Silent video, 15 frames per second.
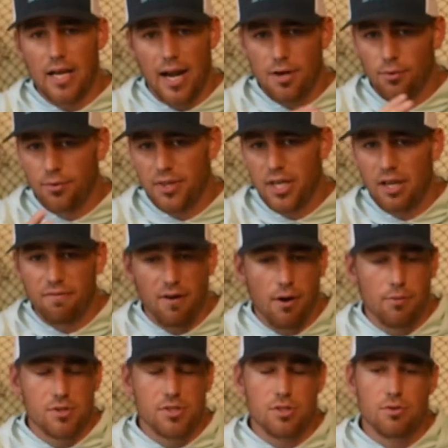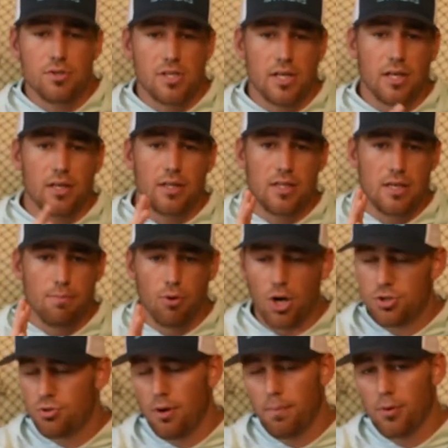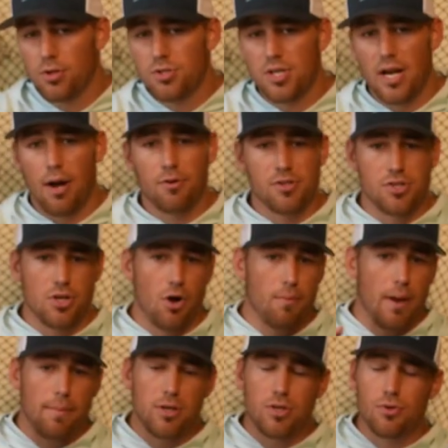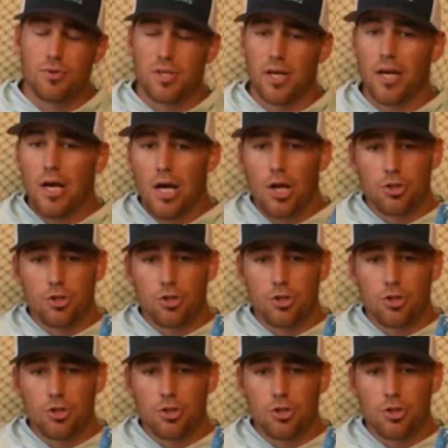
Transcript: And I don't think if I was using the brush grippers and I was, you know, maybe using,